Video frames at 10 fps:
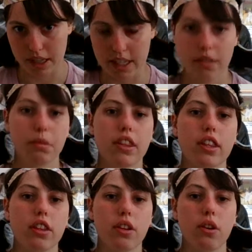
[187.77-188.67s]
at least
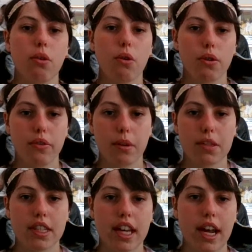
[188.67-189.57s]
within the horror
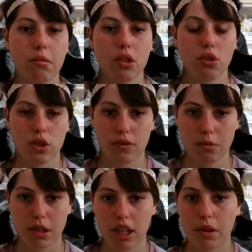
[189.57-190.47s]
films that I'm usually
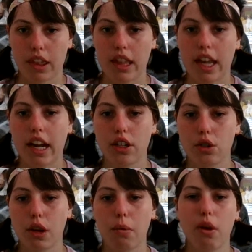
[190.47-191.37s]
familiar with and that I
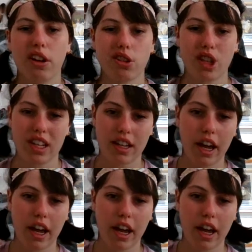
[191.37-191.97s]
enjoy watching,